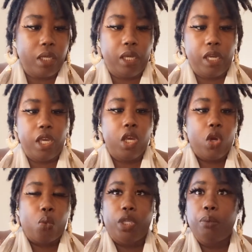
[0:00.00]
and
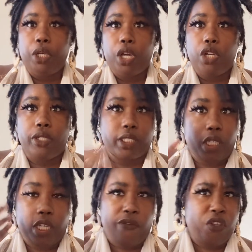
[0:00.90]
when you put it on your
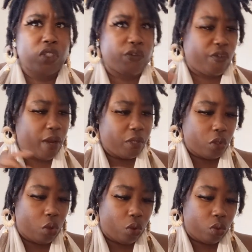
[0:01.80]
skin it feels very
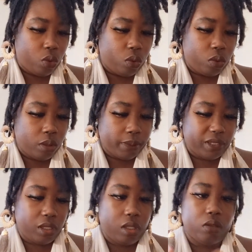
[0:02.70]
cool I'm
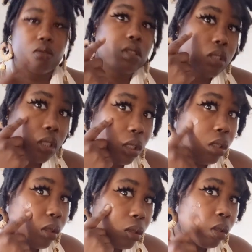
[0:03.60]
gonna see can you see
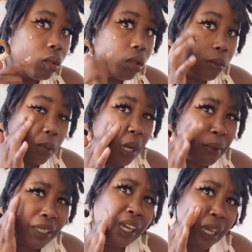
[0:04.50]
it
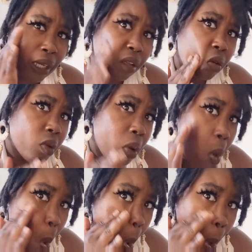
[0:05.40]
probably can't
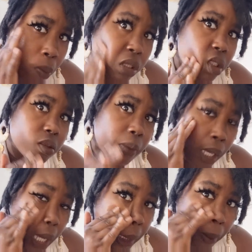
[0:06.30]
because
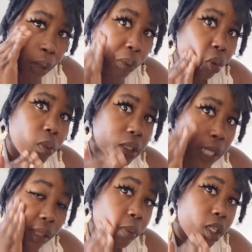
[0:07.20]
my light in my room is
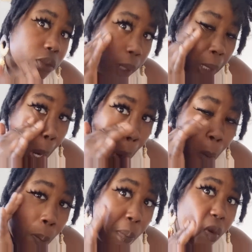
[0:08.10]
not the best right now
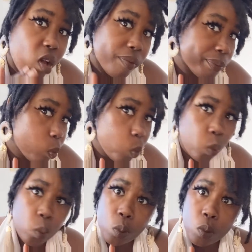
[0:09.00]
but
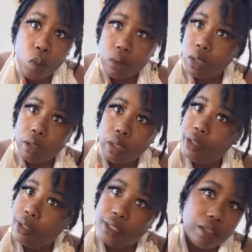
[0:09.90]
oh yeah
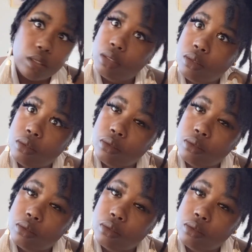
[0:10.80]
you can see it a little